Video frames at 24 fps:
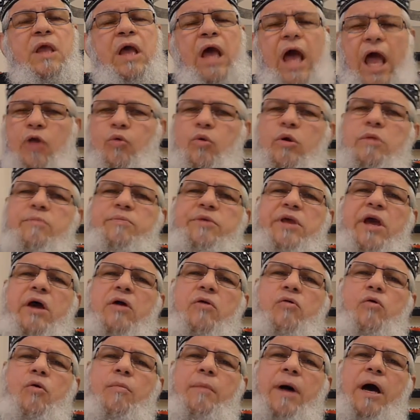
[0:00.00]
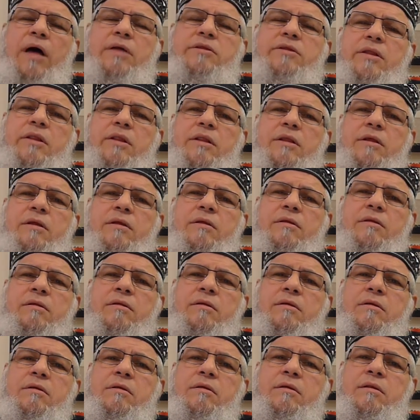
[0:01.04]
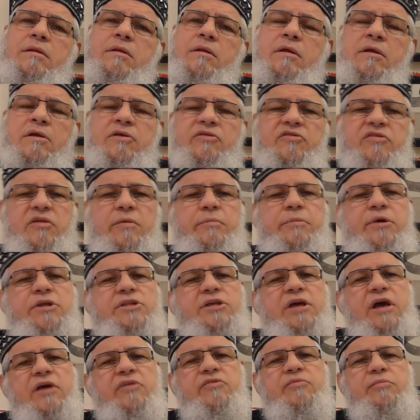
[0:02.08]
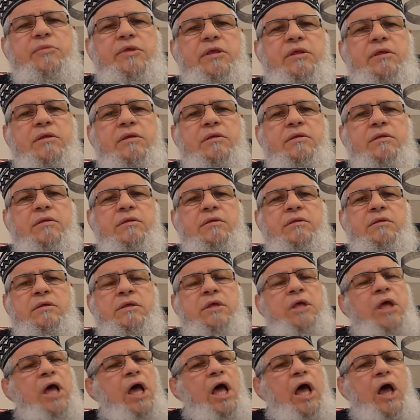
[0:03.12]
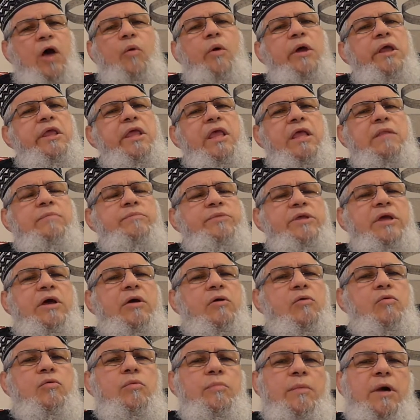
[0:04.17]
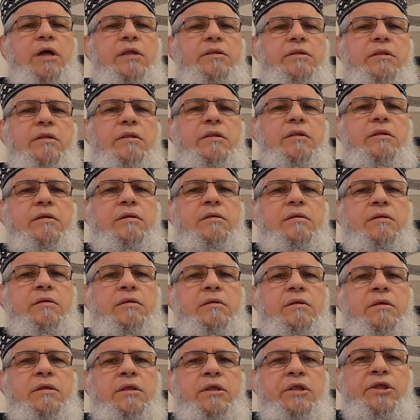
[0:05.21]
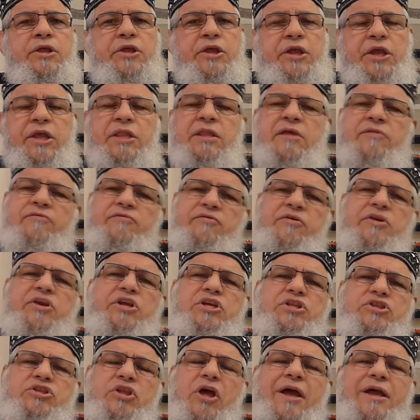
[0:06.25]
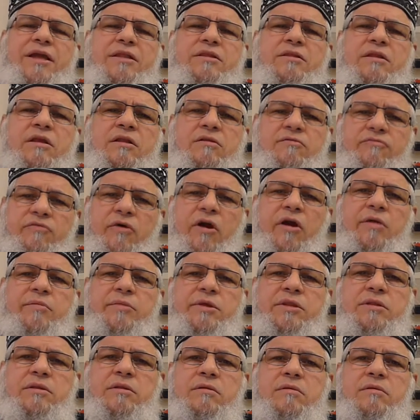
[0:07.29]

I want to be a role model. Somebody asked me, how I can be a role model in a very tight environment